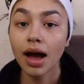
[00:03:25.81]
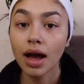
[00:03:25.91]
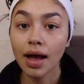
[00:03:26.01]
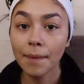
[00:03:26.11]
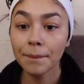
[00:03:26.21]

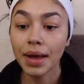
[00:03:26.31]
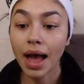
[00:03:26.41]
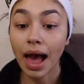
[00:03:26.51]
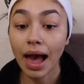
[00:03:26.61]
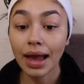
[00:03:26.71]

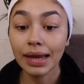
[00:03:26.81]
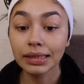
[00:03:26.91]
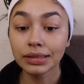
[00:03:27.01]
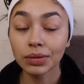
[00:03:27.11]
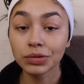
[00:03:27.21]
Um,
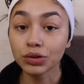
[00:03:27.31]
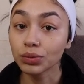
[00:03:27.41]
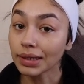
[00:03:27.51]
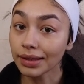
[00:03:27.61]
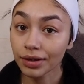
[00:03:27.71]
I don't
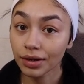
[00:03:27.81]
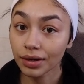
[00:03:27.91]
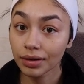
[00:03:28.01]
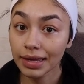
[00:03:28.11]
do either